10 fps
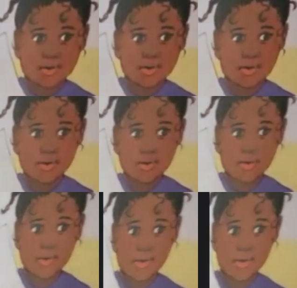We want
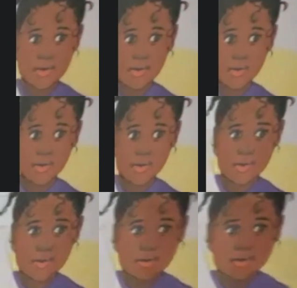to make sure we're
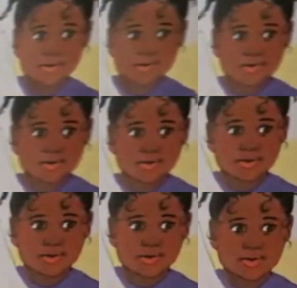respecting
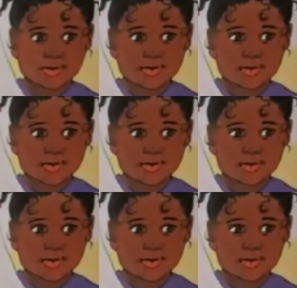everyone's stuff.